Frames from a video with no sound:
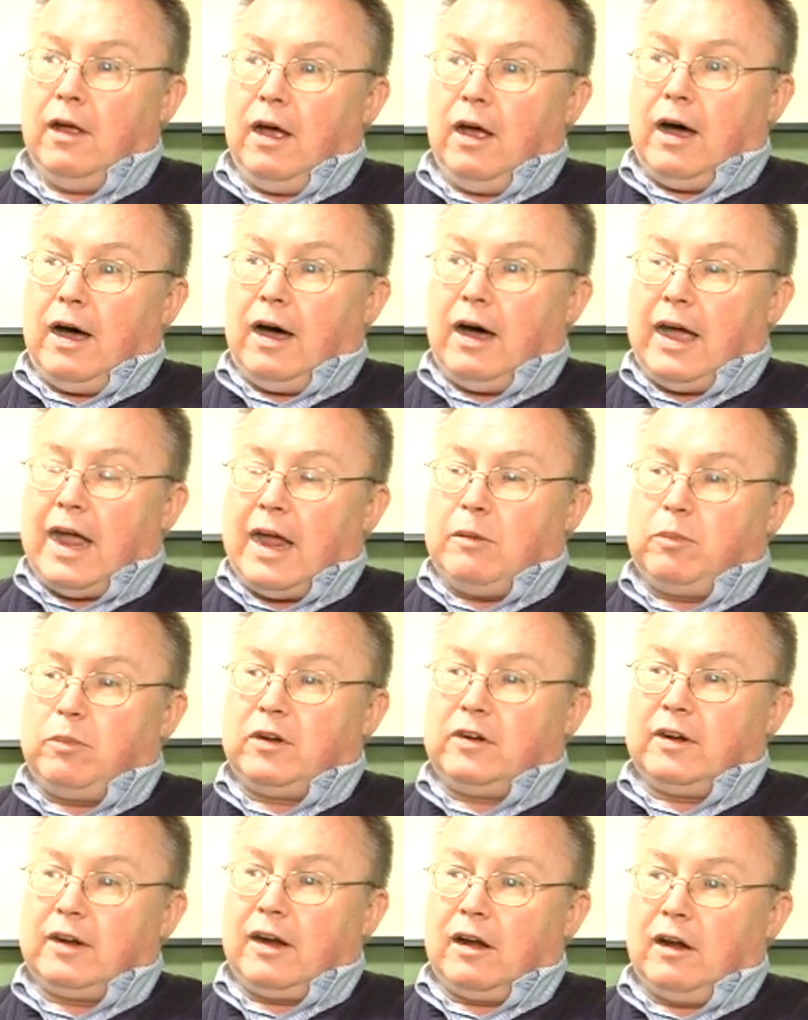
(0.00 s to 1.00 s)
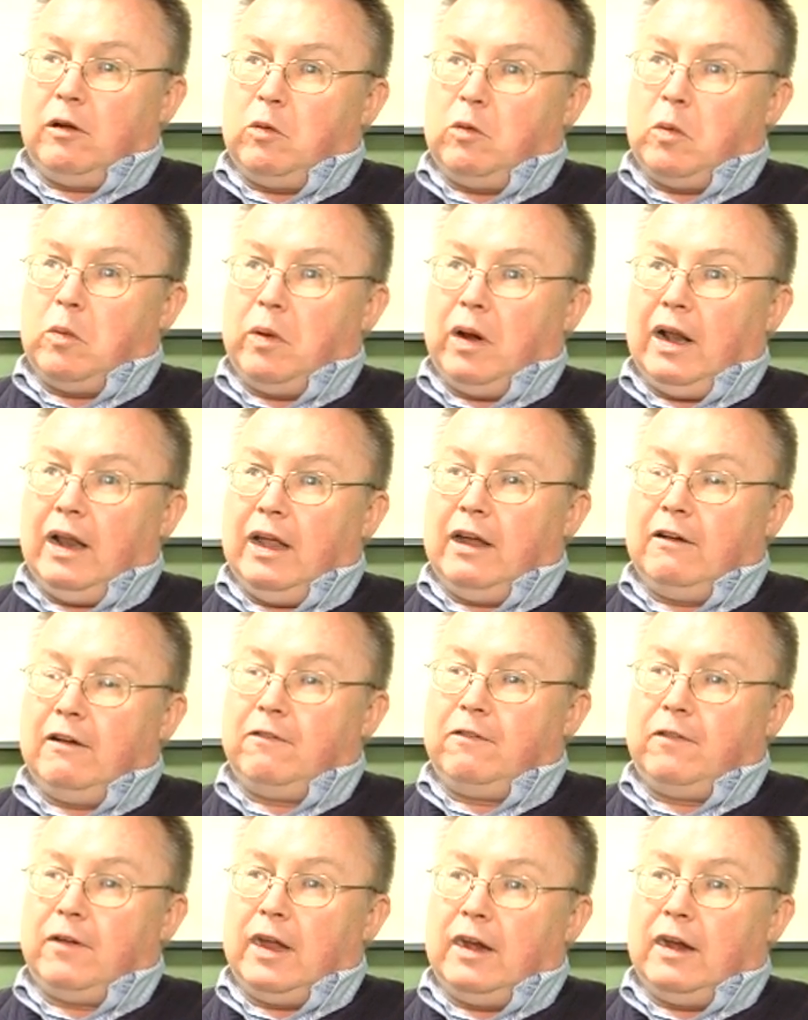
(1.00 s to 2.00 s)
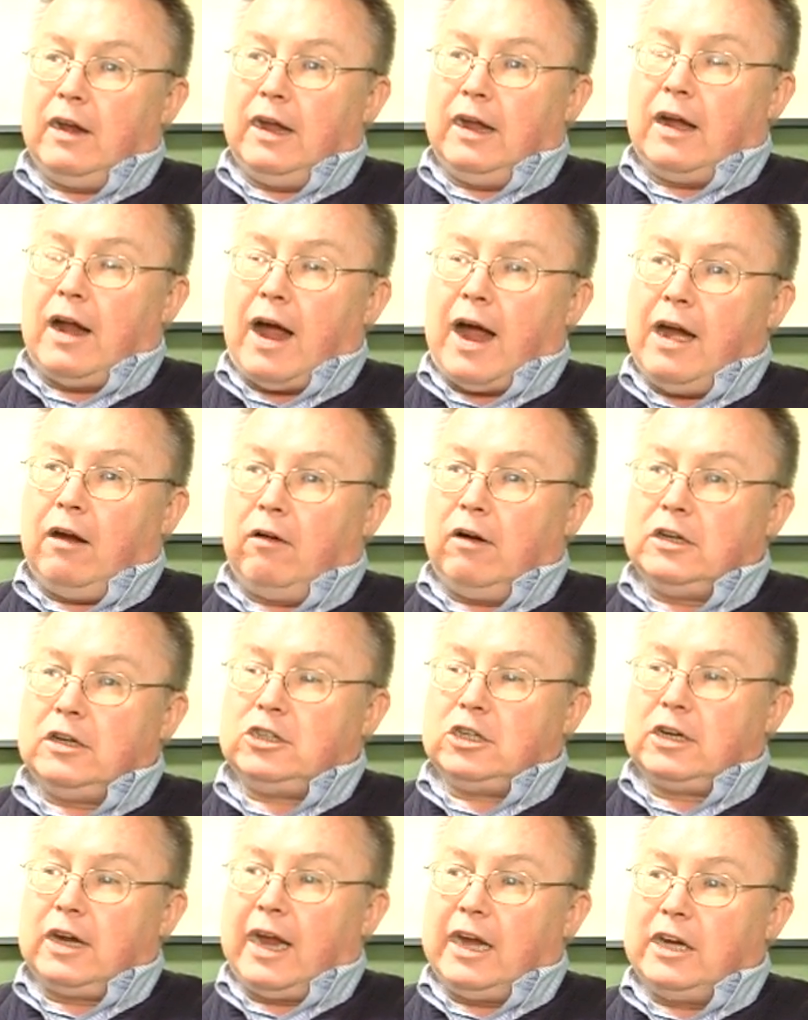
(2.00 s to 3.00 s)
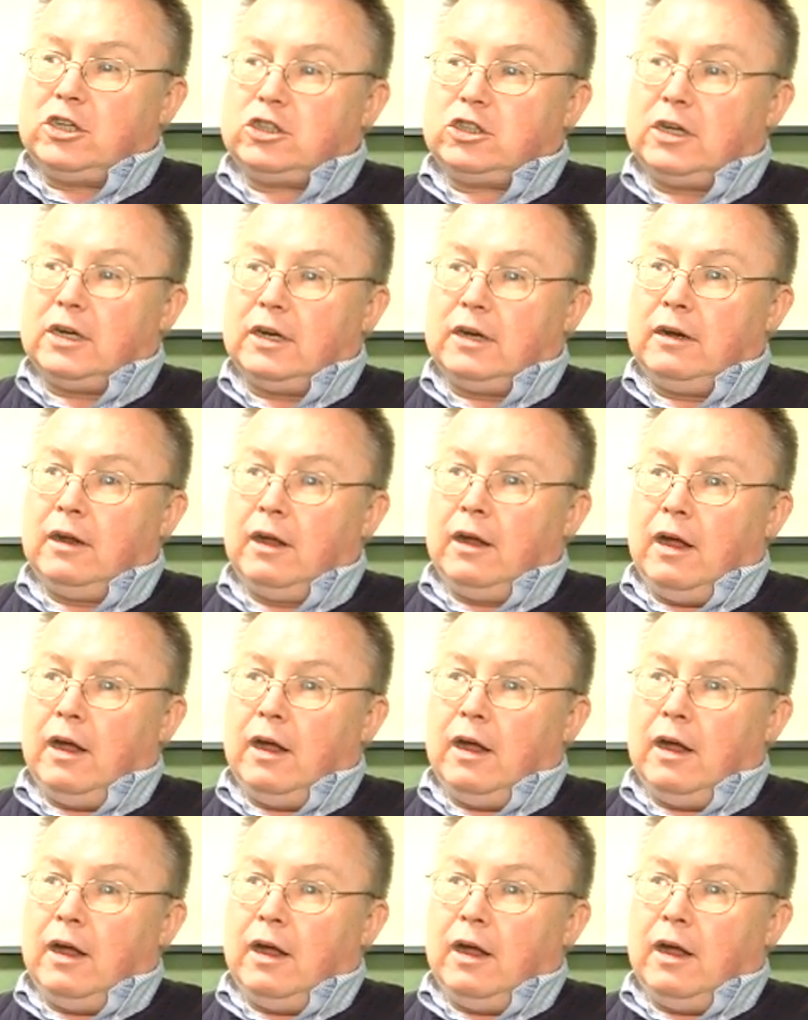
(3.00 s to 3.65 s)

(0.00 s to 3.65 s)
And particularly when we live in higher education,